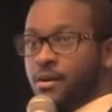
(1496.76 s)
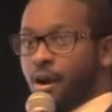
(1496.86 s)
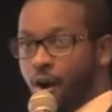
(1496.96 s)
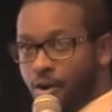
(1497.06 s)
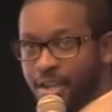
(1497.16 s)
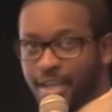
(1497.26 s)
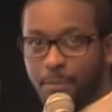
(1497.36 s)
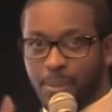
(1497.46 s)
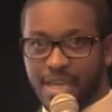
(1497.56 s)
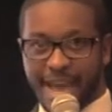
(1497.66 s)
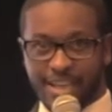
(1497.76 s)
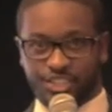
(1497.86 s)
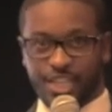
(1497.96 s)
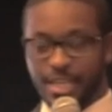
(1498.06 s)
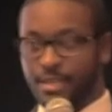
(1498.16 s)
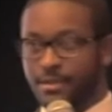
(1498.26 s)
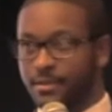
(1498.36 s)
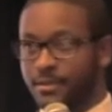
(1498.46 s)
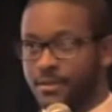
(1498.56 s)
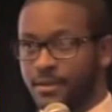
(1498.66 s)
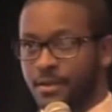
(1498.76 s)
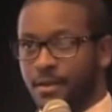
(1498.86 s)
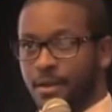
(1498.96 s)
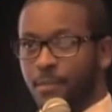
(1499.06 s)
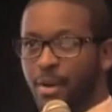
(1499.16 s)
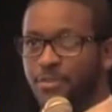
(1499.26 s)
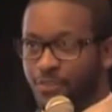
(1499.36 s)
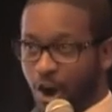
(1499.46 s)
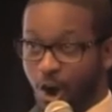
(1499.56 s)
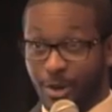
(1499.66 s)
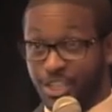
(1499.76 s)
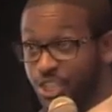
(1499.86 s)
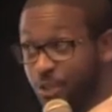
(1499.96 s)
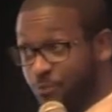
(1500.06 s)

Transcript: Earning a PhD, But for her, it stood